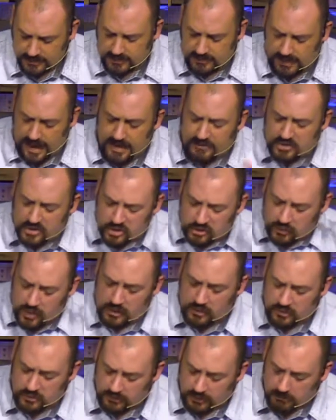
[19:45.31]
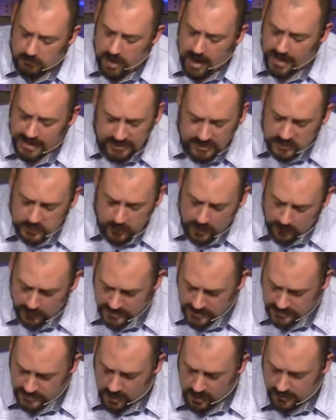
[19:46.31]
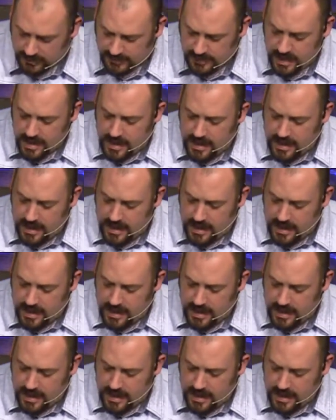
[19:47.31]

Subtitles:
life struggles remind us where we started,